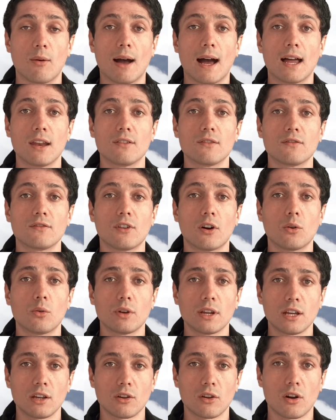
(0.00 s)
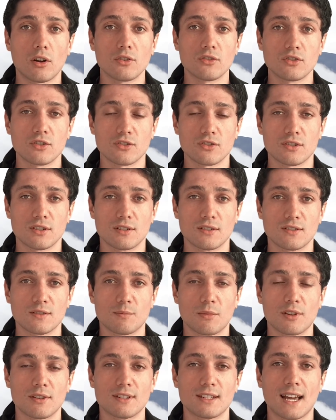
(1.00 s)
unfolding consciousness
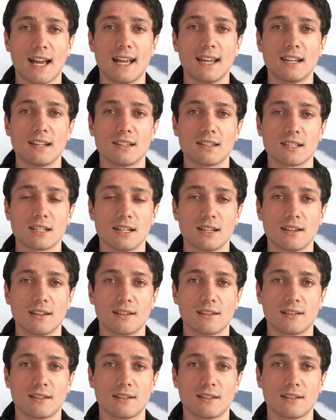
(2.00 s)
spontaneously.